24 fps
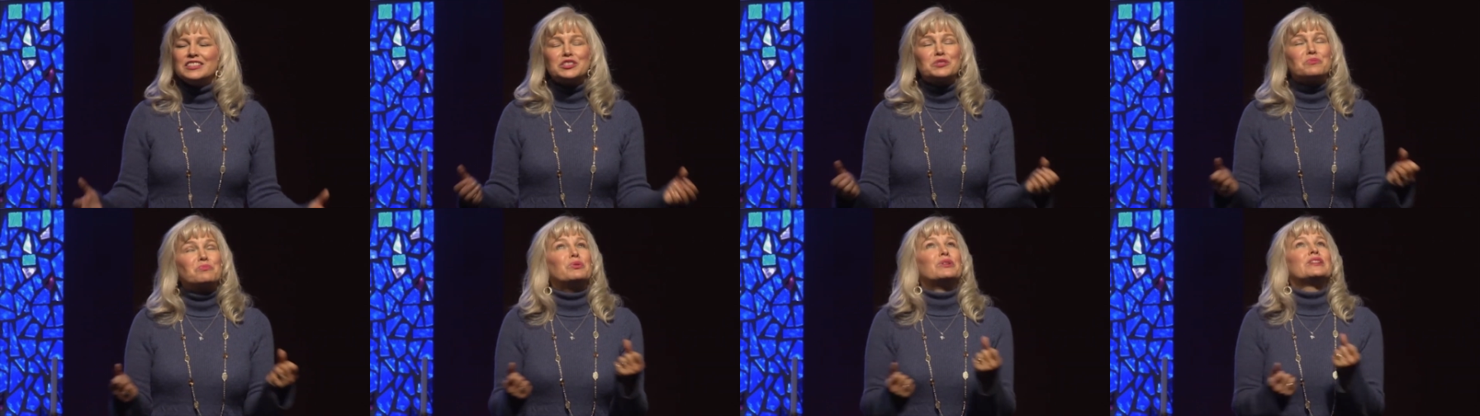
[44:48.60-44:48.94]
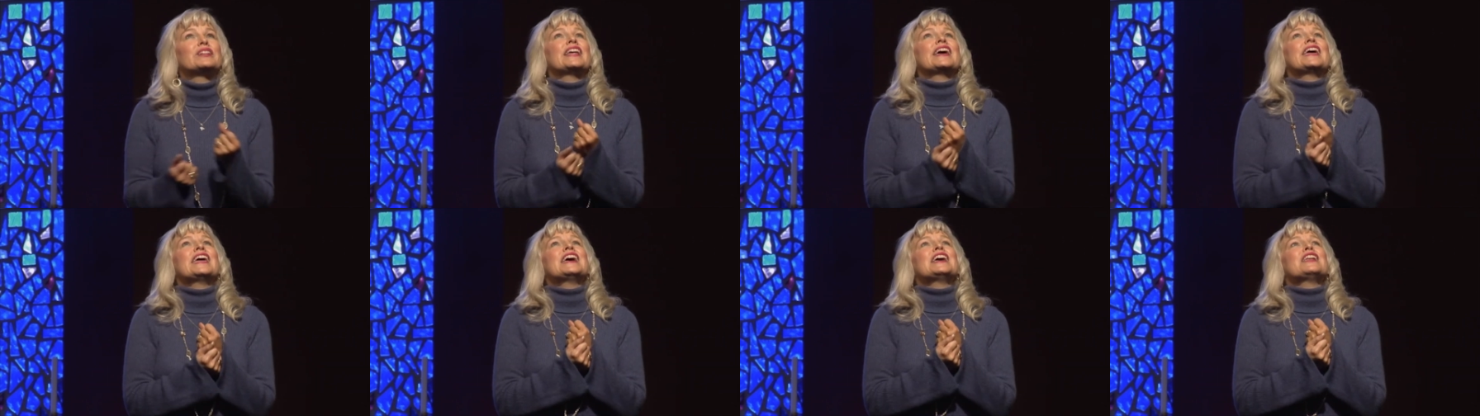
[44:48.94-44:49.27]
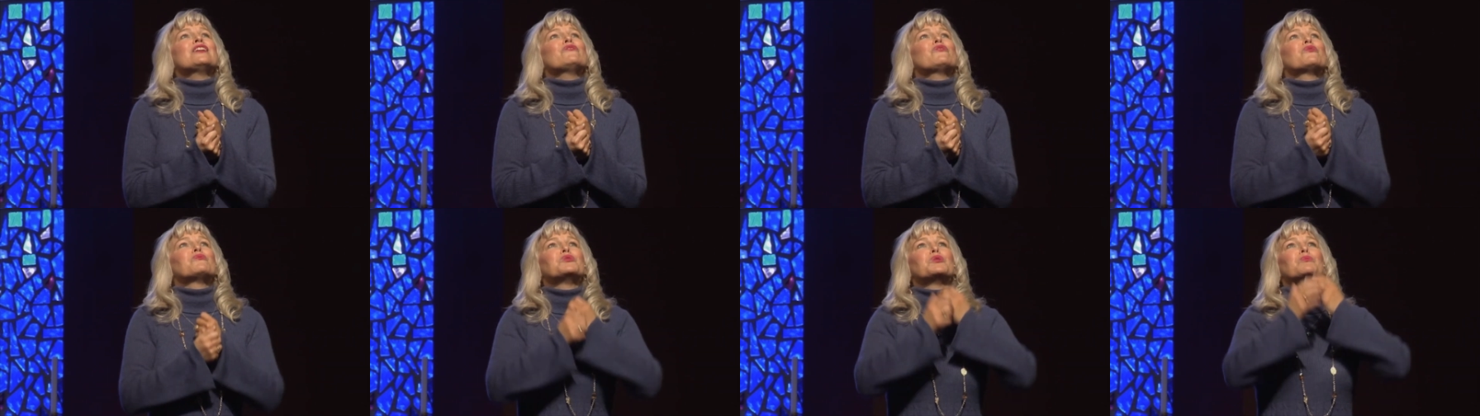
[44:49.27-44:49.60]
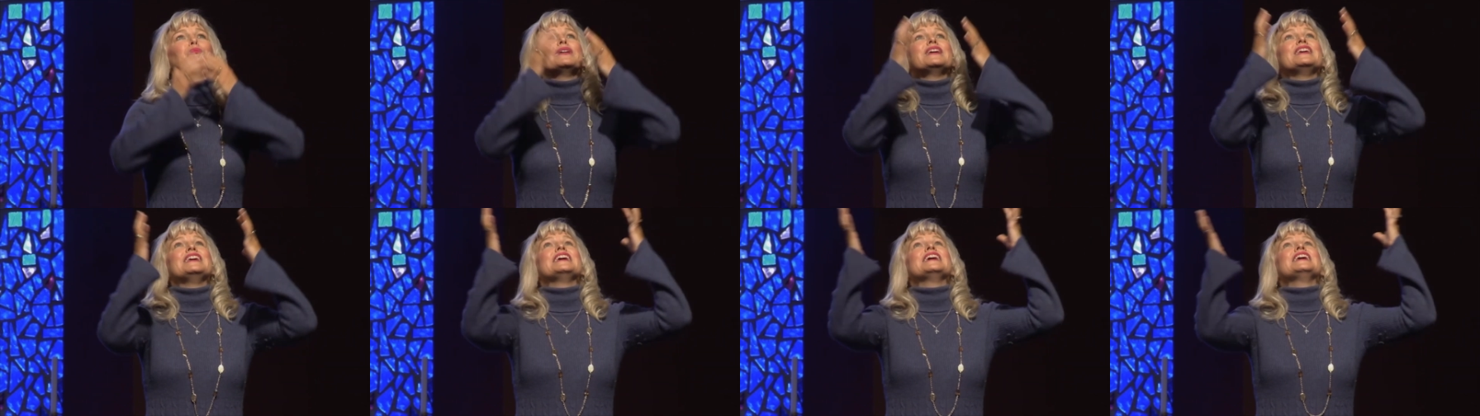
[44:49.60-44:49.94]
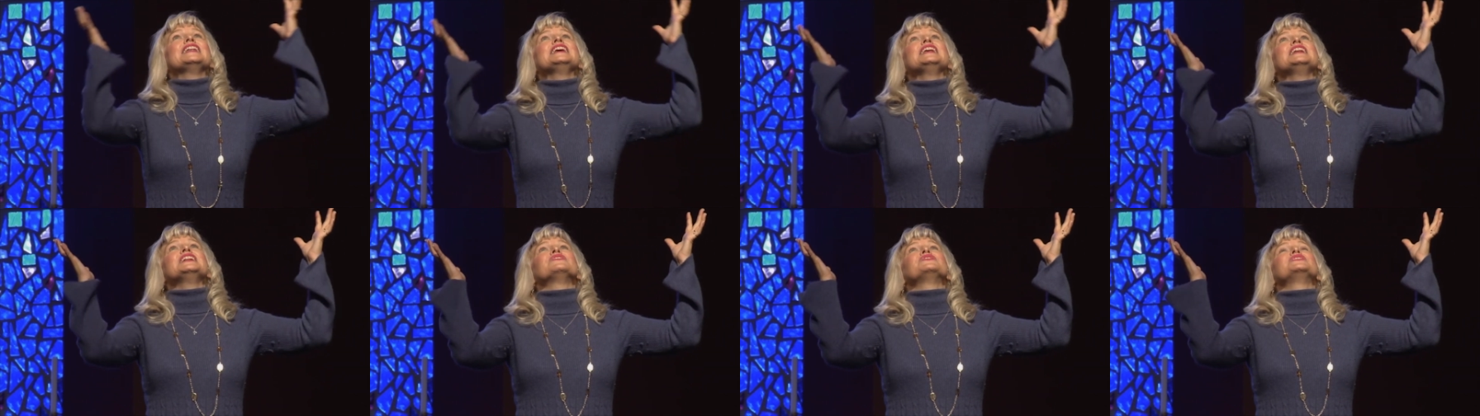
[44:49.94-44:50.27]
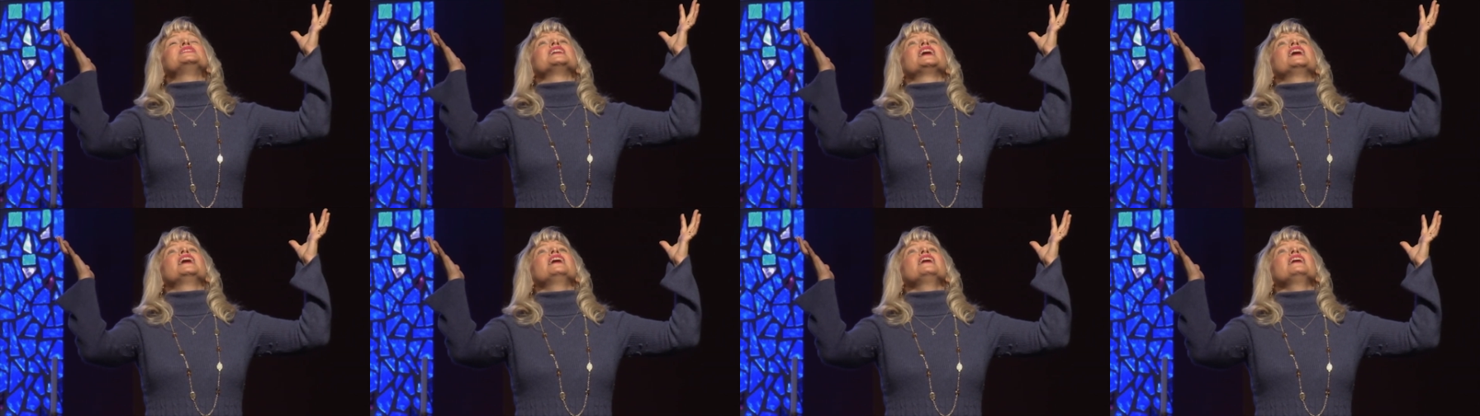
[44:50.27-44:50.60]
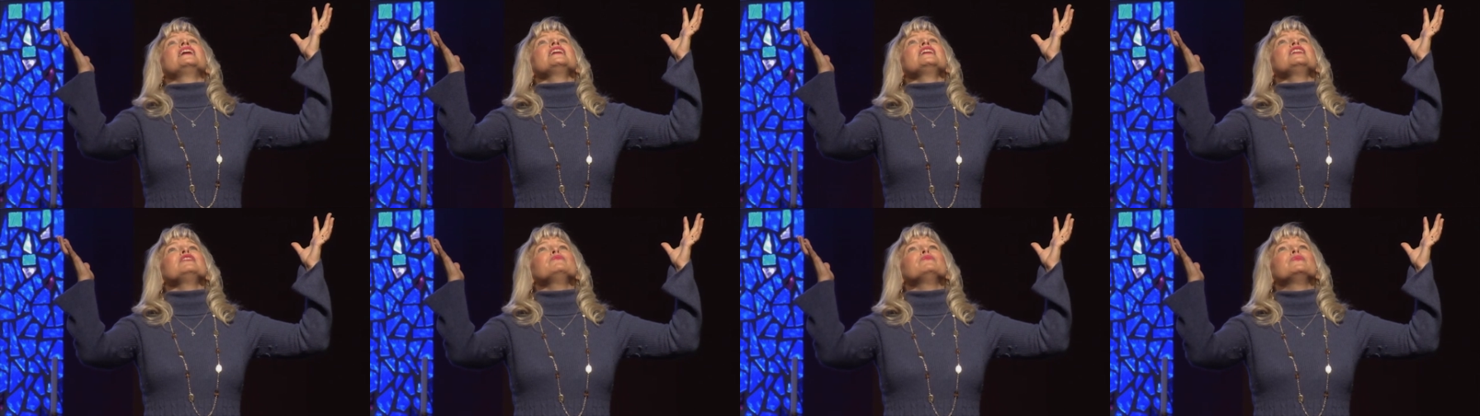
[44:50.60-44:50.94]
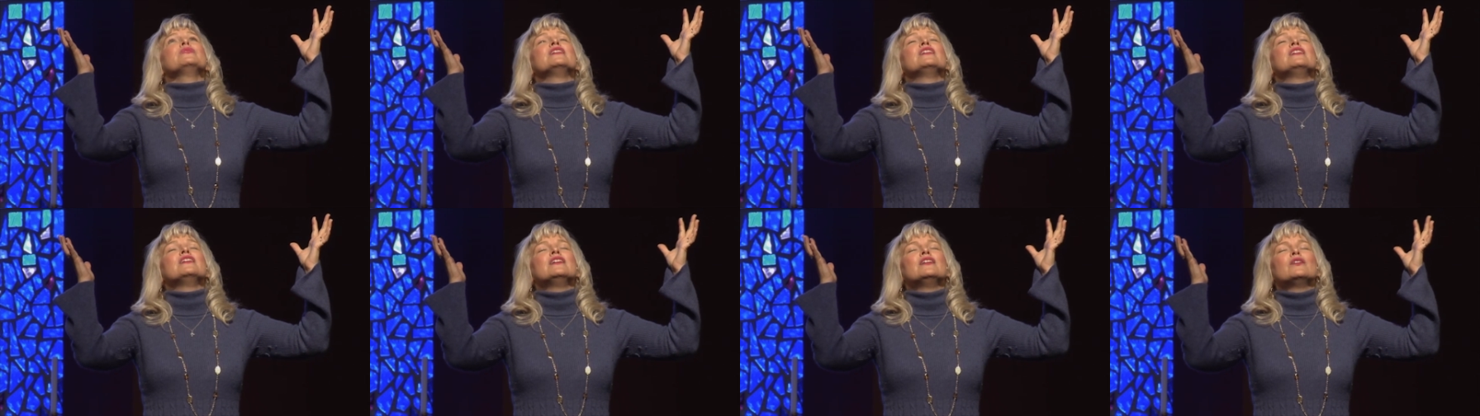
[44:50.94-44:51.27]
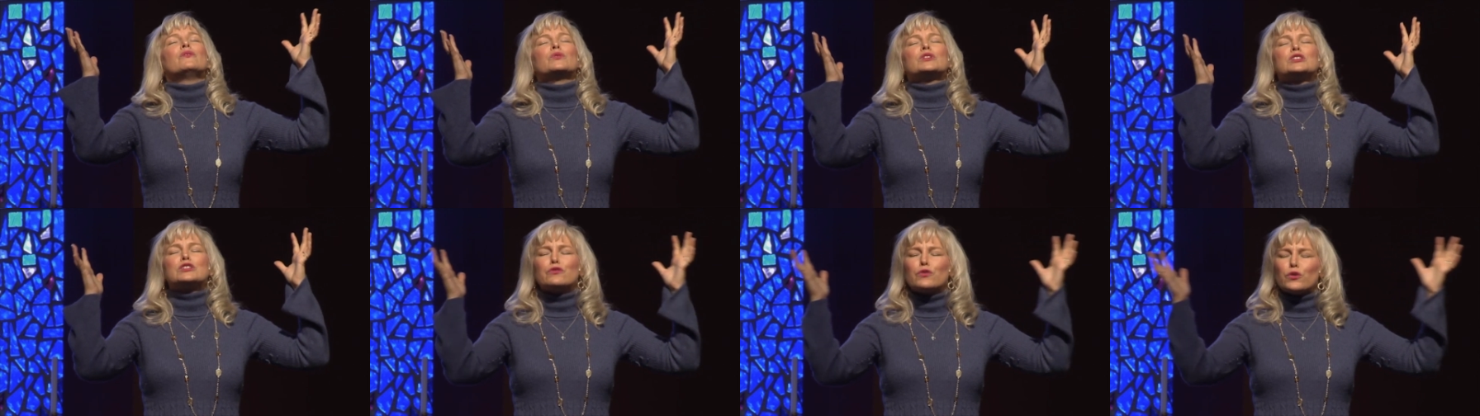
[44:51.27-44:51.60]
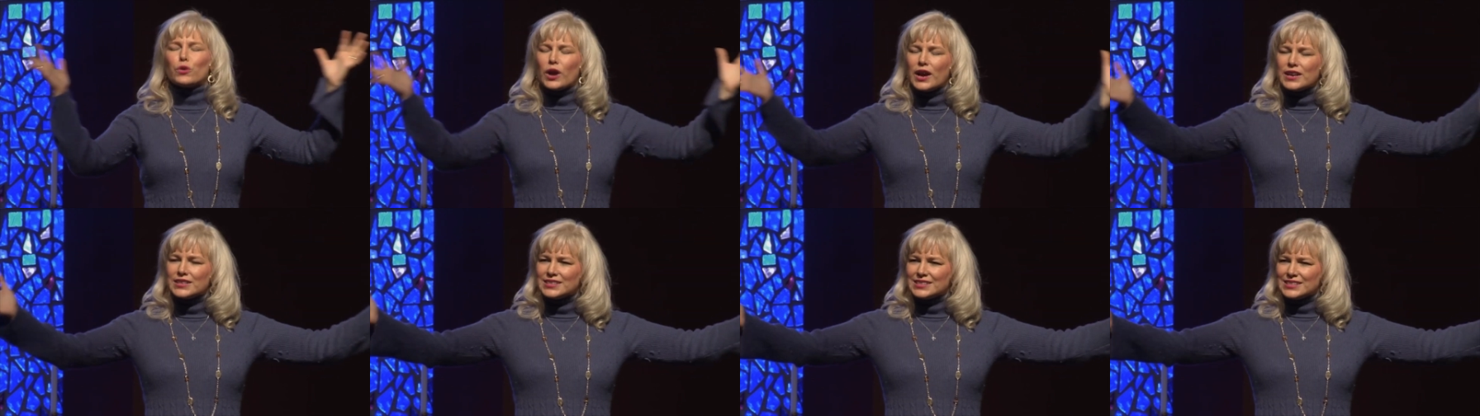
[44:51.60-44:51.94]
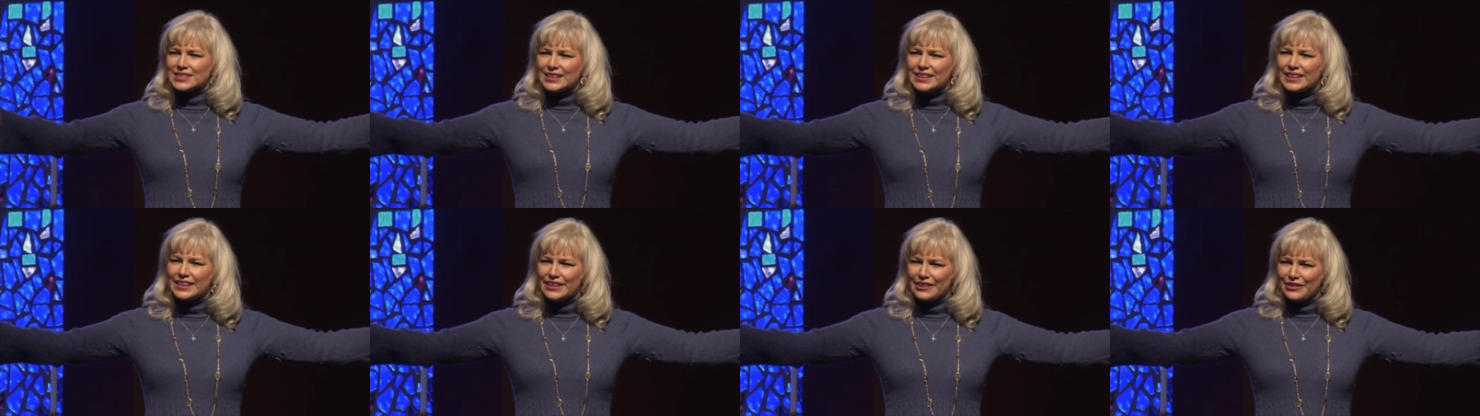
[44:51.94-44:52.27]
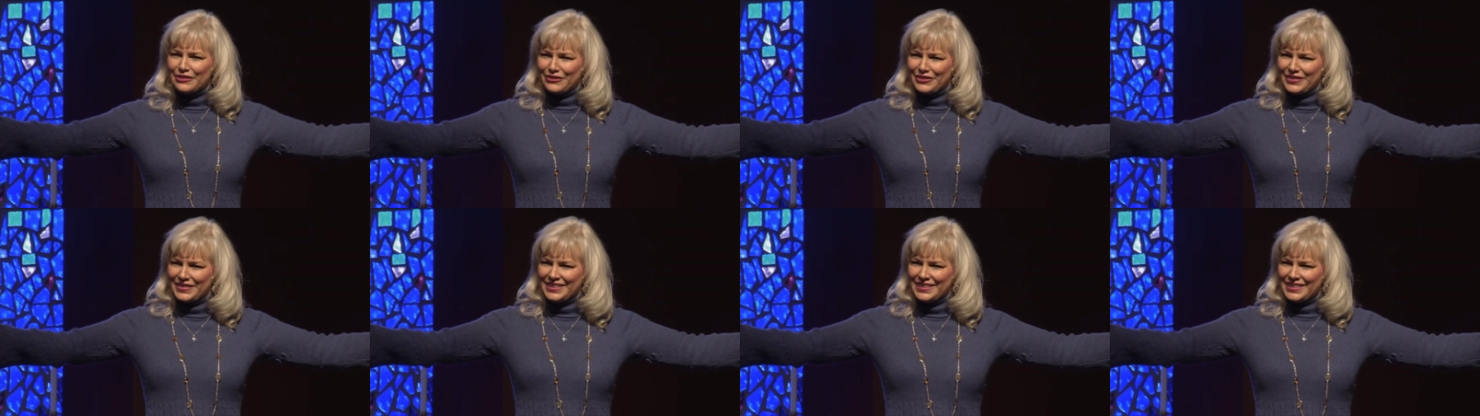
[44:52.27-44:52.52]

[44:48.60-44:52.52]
plan from the beginning of time was for us to live.